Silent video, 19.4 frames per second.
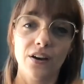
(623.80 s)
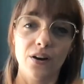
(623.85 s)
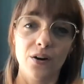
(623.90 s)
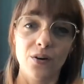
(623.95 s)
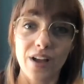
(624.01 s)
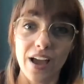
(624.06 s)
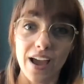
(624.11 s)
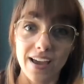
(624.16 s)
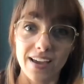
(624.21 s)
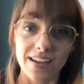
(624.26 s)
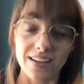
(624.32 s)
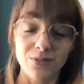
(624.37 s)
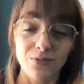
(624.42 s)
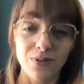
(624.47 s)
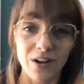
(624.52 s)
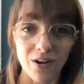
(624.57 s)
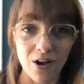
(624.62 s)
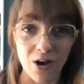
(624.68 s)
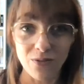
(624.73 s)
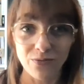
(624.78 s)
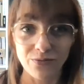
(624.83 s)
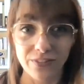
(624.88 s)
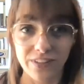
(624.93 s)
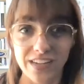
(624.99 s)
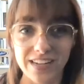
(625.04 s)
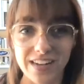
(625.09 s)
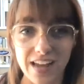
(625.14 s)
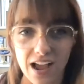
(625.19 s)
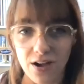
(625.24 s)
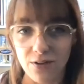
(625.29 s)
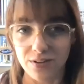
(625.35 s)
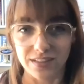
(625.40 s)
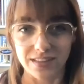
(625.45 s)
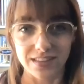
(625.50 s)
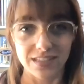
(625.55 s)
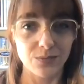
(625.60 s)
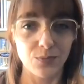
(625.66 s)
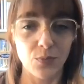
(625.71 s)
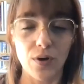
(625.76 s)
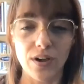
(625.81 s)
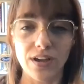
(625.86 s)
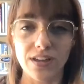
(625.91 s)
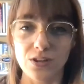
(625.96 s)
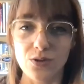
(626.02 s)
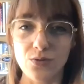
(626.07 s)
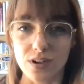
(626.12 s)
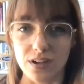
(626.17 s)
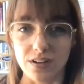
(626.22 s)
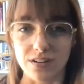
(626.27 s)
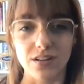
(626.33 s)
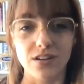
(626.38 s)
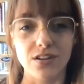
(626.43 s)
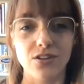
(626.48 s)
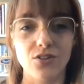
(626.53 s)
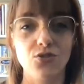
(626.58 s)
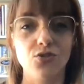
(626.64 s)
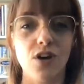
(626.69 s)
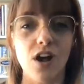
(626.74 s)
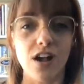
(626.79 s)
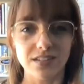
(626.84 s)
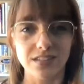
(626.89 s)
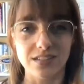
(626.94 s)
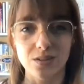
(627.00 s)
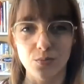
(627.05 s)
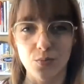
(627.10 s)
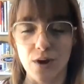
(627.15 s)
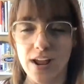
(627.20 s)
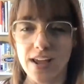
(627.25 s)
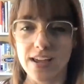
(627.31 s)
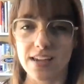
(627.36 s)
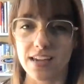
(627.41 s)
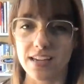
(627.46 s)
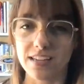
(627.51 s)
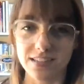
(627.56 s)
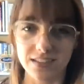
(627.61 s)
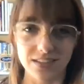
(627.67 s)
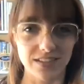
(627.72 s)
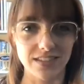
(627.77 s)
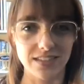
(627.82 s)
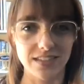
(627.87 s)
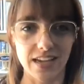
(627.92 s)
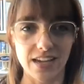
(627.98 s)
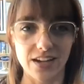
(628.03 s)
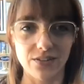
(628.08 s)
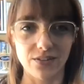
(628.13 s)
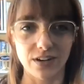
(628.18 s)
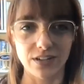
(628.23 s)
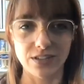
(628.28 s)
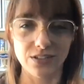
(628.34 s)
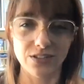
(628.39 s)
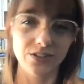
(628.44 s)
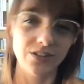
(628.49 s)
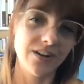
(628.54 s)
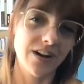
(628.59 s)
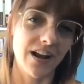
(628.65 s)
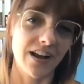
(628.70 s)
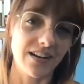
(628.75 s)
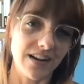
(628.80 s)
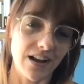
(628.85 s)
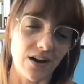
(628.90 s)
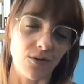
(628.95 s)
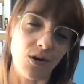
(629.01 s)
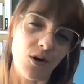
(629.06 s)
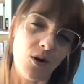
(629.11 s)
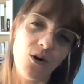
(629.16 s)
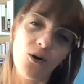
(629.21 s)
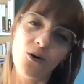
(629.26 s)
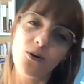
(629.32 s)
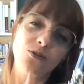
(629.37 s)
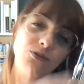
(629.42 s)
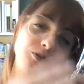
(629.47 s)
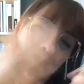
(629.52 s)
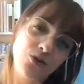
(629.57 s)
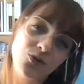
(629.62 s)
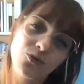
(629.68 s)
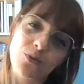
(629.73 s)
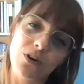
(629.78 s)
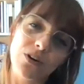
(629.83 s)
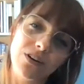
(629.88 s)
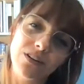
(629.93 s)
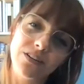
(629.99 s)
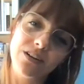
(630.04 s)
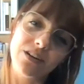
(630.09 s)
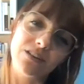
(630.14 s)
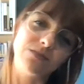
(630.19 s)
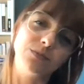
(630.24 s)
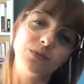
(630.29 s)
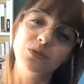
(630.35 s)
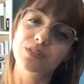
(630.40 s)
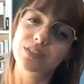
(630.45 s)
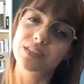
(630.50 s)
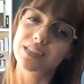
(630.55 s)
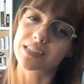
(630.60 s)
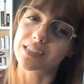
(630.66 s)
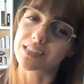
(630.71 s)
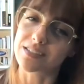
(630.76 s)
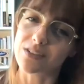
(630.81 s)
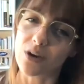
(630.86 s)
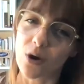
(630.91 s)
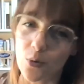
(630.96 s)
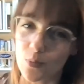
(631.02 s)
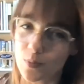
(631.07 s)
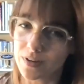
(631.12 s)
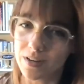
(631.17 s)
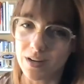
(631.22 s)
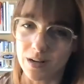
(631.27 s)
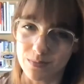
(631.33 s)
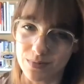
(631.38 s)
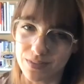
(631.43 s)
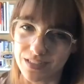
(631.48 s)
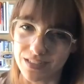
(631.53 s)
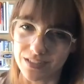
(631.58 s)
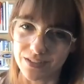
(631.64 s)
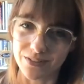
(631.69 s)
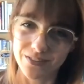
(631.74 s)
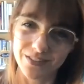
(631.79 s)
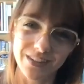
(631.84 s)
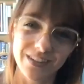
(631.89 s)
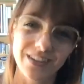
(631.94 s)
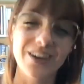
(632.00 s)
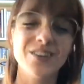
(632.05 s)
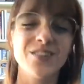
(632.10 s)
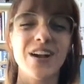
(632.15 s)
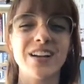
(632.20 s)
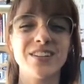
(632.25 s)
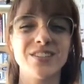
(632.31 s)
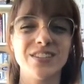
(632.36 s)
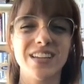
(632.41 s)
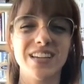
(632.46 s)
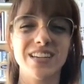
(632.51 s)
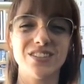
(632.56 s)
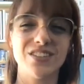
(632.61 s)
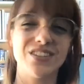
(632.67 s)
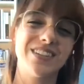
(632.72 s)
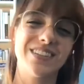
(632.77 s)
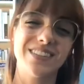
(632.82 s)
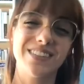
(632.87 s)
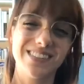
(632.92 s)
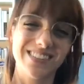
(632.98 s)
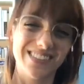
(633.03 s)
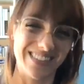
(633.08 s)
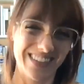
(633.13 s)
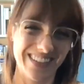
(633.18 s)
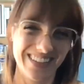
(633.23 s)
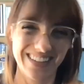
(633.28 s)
Okay, well, hopefully now at this point you can cross the break into the second register, and now a whole new world of music is opened up to you. Congratulations!